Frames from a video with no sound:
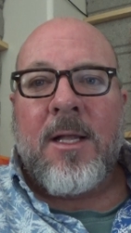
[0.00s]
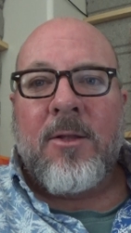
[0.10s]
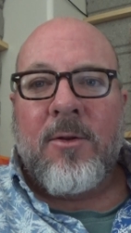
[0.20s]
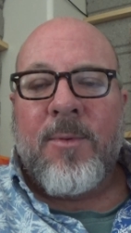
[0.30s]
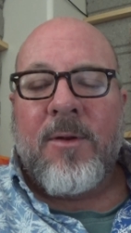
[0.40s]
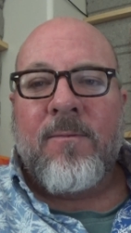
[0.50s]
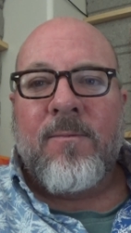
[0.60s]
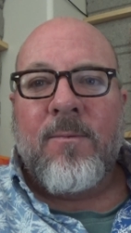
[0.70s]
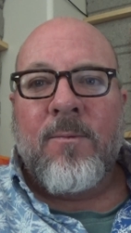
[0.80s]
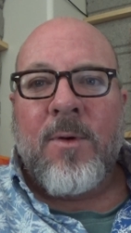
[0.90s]
a little bit
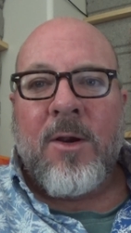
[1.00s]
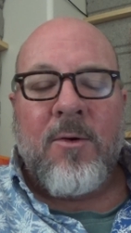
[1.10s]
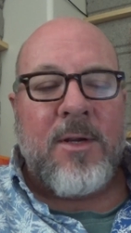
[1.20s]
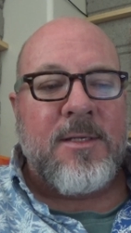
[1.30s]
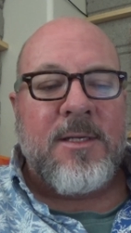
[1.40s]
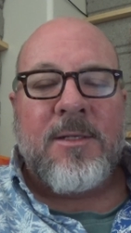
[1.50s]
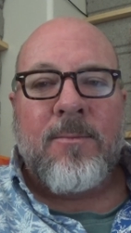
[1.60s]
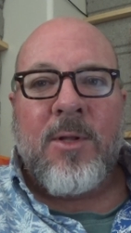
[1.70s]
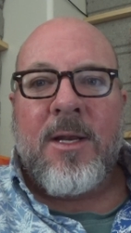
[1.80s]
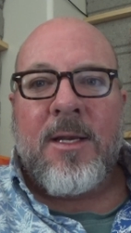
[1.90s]
of rigorous
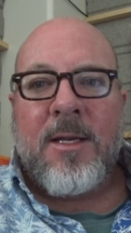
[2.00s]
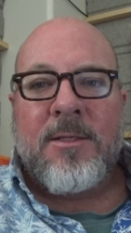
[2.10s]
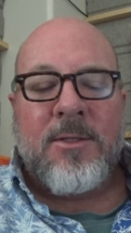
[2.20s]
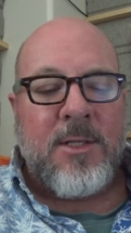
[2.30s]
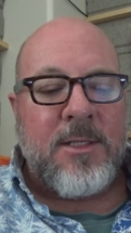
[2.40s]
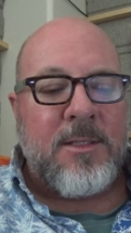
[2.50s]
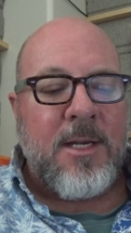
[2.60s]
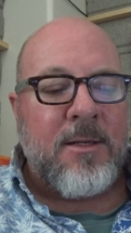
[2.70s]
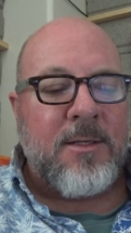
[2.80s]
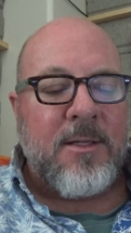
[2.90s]
discipline into this
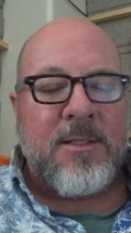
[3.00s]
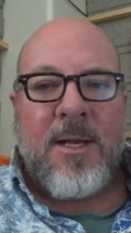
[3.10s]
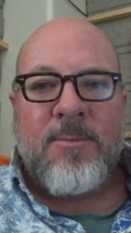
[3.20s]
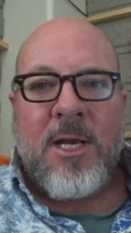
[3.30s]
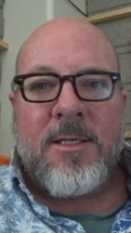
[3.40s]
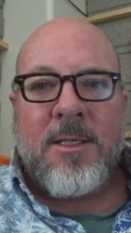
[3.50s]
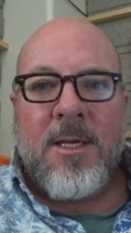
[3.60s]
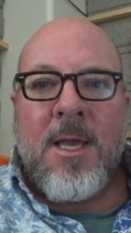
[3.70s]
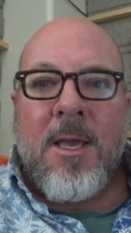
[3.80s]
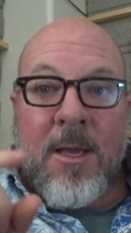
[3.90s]
into the subject.
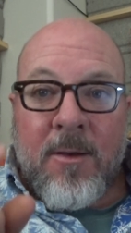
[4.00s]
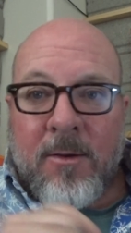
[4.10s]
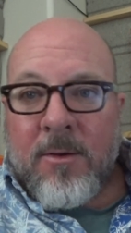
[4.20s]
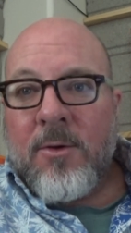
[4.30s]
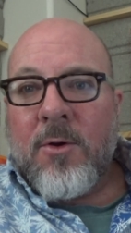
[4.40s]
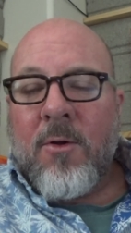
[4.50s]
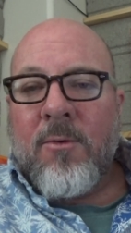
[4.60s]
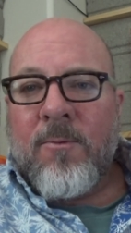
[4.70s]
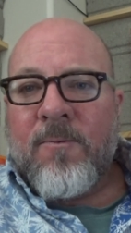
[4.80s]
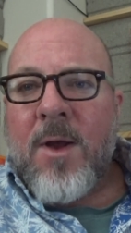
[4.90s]
Good
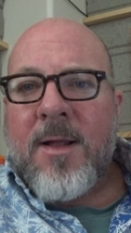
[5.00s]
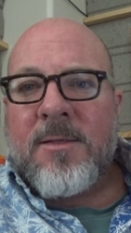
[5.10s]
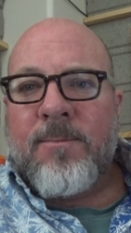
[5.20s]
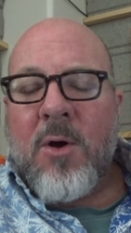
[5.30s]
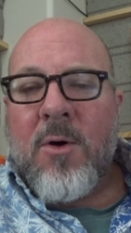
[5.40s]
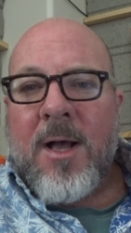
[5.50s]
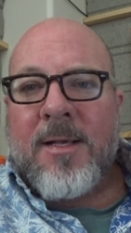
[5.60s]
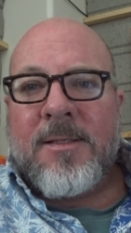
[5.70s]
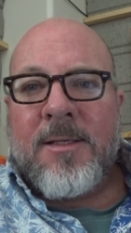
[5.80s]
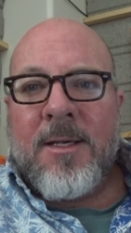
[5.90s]
old Franz
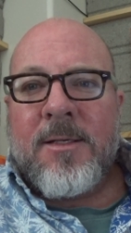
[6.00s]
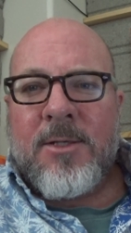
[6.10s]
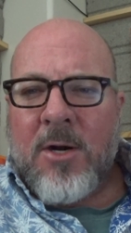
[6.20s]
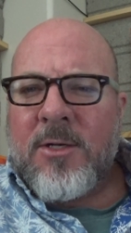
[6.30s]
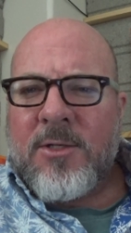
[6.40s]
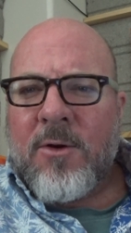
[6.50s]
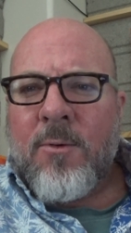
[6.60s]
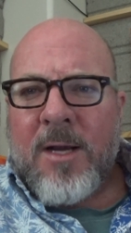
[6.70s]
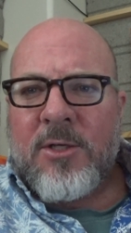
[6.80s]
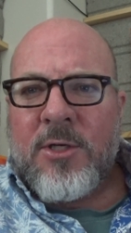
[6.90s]
Boas started to
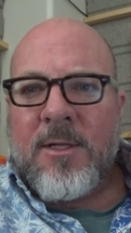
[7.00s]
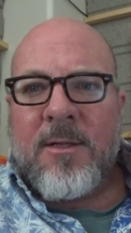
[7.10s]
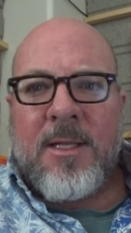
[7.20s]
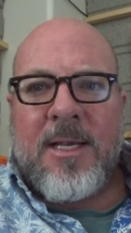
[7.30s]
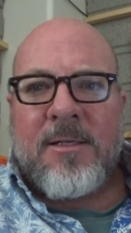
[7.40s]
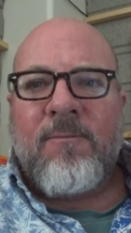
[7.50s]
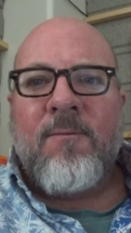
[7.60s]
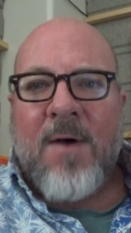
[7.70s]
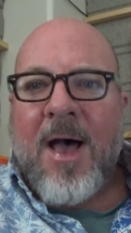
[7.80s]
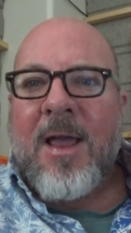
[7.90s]
question these
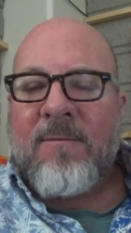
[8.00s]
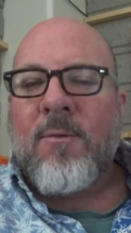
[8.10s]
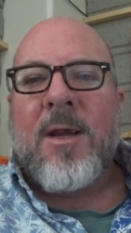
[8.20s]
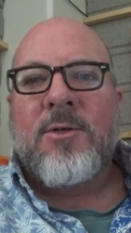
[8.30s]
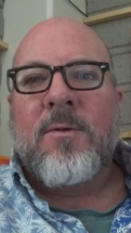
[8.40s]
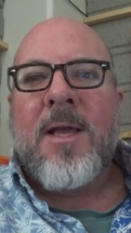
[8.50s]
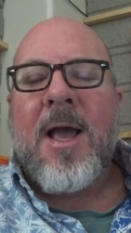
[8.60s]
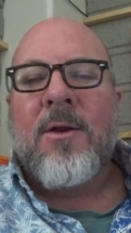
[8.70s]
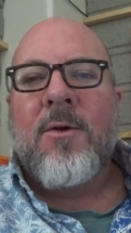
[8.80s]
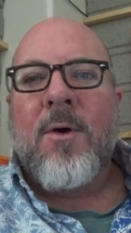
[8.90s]
five racial
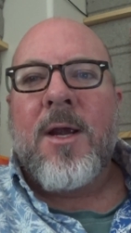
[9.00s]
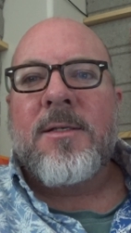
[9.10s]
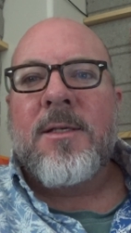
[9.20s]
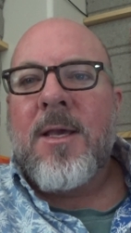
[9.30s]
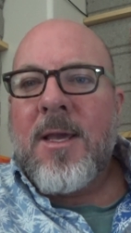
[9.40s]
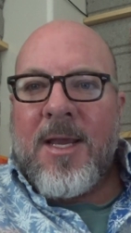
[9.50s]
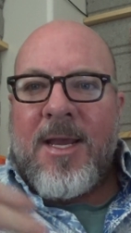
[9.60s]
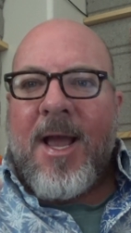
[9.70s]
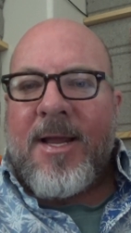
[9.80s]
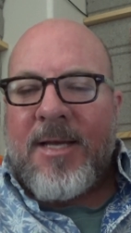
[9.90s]
categories.
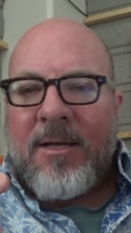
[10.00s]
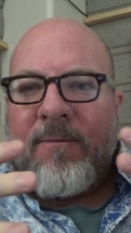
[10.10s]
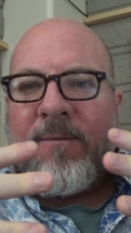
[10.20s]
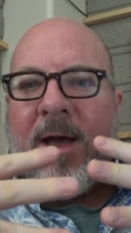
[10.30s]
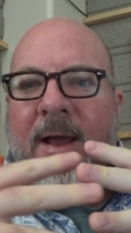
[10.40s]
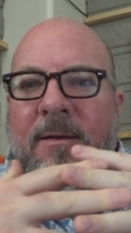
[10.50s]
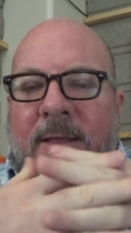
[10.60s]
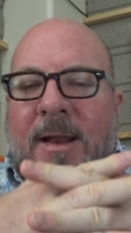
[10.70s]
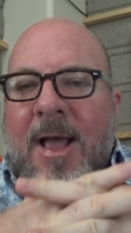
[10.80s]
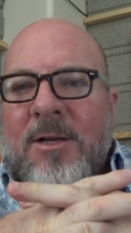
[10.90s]
He identified
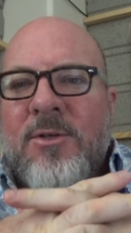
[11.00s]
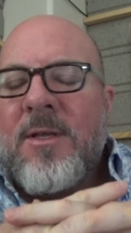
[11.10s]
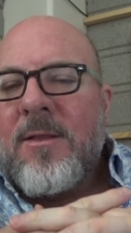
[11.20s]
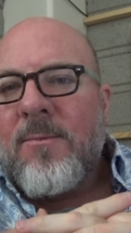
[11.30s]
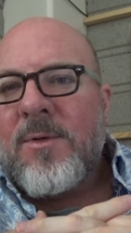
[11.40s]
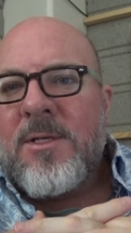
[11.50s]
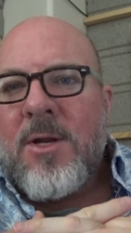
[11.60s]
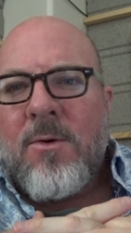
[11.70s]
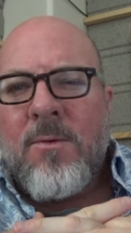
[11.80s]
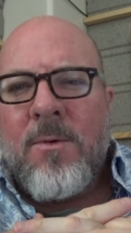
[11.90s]
that actually there was
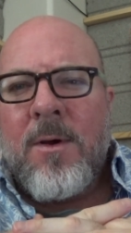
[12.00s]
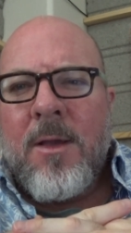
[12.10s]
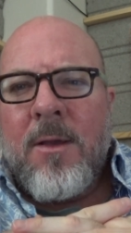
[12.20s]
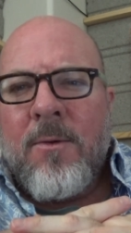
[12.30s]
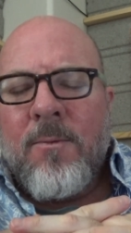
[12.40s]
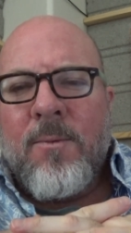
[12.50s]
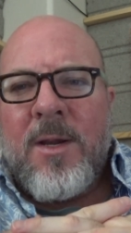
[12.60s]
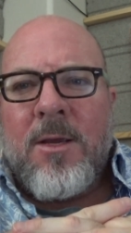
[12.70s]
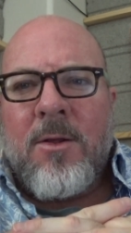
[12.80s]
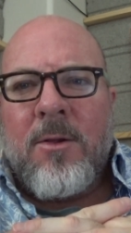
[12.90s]
no
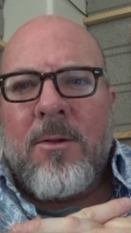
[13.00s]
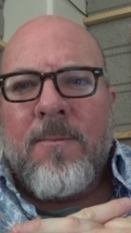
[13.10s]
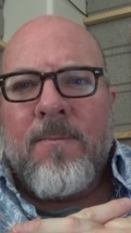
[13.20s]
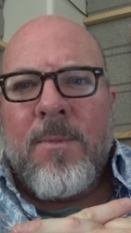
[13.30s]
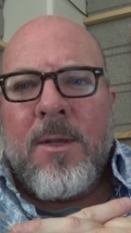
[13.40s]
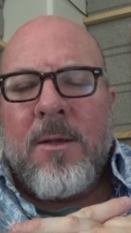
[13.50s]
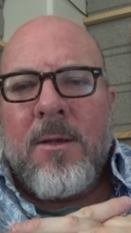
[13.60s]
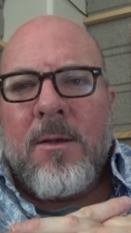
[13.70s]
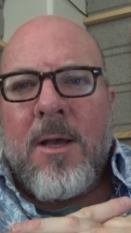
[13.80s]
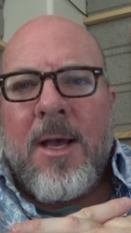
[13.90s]
real
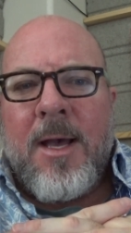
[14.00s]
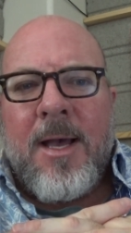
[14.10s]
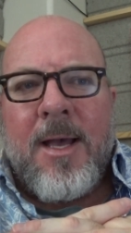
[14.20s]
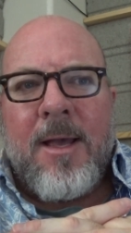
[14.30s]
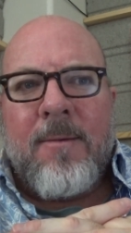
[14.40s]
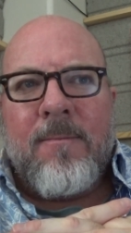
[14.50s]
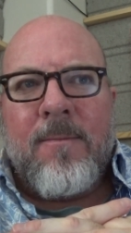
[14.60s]
uh,